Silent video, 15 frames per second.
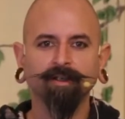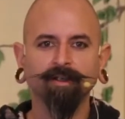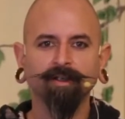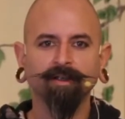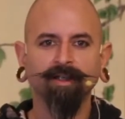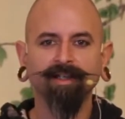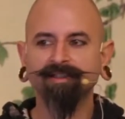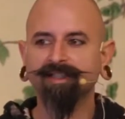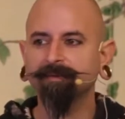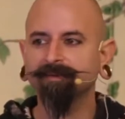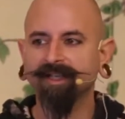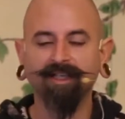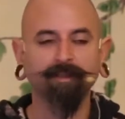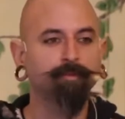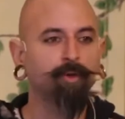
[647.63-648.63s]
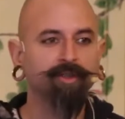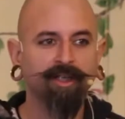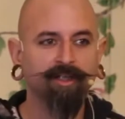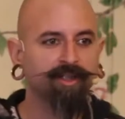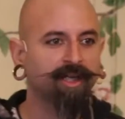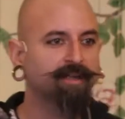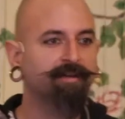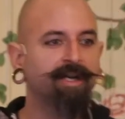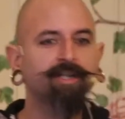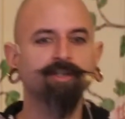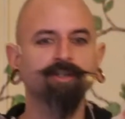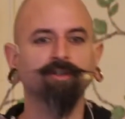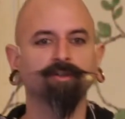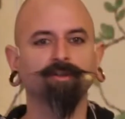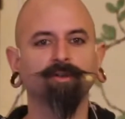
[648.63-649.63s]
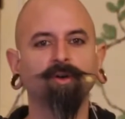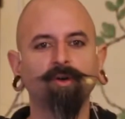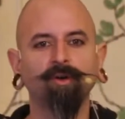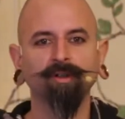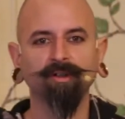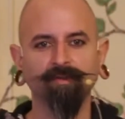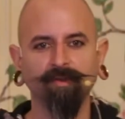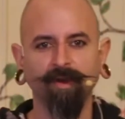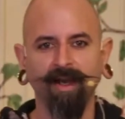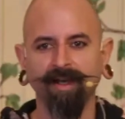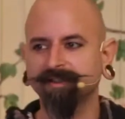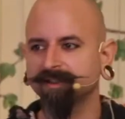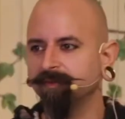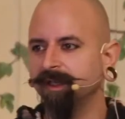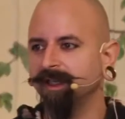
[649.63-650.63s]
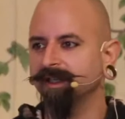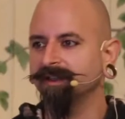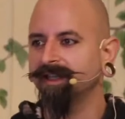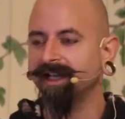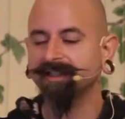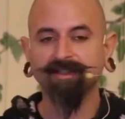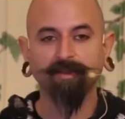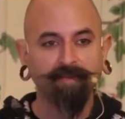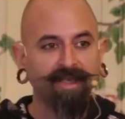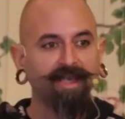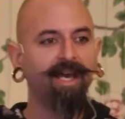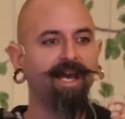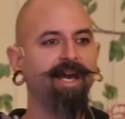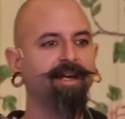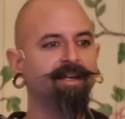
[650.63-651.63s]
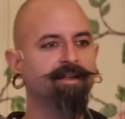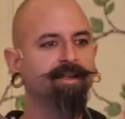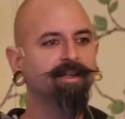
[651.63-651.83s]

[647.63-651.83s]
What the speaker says: That seems like a multi-generational goal, if you ask me. That's a BHAG.